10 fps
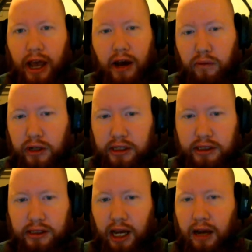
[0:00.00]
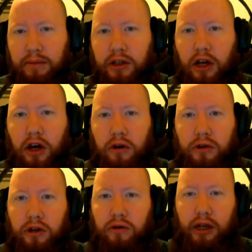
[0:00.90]
and when it's time to go,
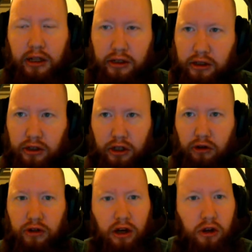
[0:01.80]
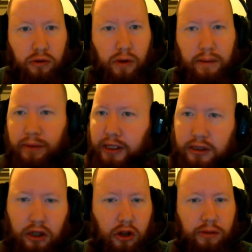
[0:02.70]
and you're loading all the
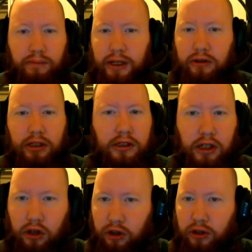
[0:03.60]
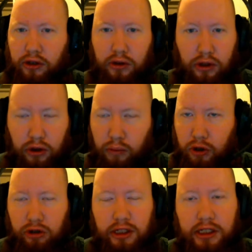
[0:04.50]
weapons, all the buildings, all the in the
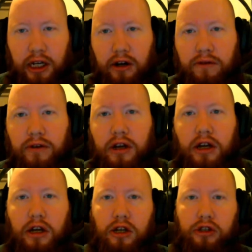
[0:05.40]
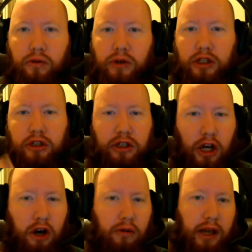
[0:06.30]
world itself. So when you
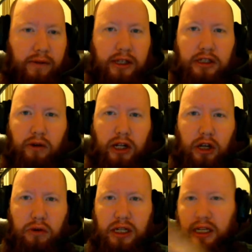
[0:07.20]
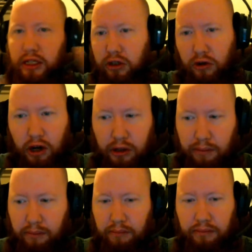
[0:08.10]
go, everything's already loaded in. All the
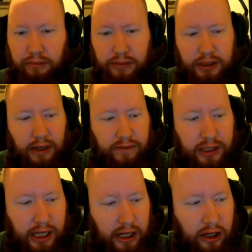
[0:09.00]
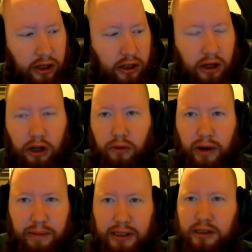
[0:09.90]
stuff's there, all the
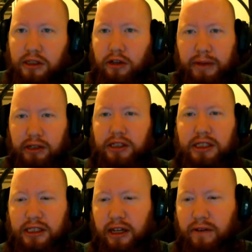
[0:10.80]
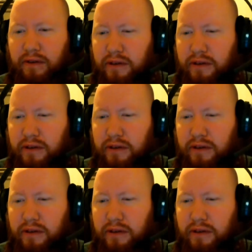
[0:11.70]
weapons, all the buildings and stuff.